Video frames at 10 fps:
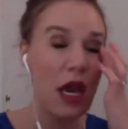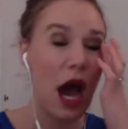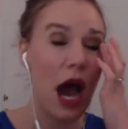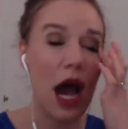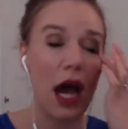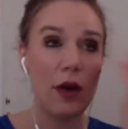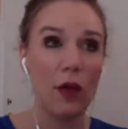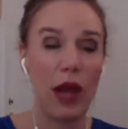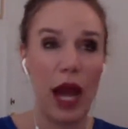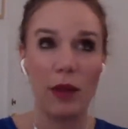
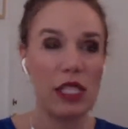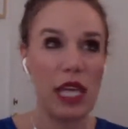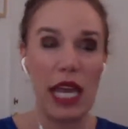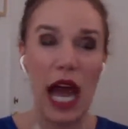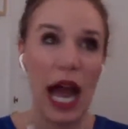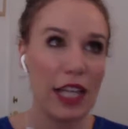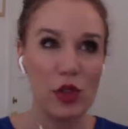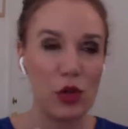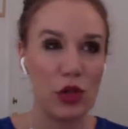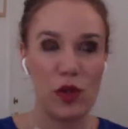when I was in high
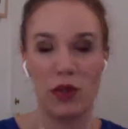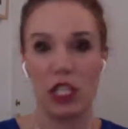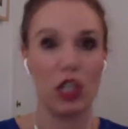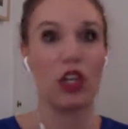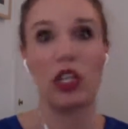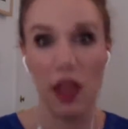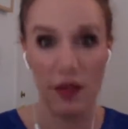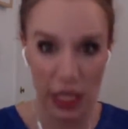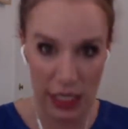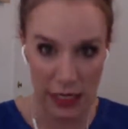school. So I was like, you're going to love
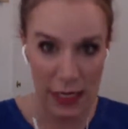this.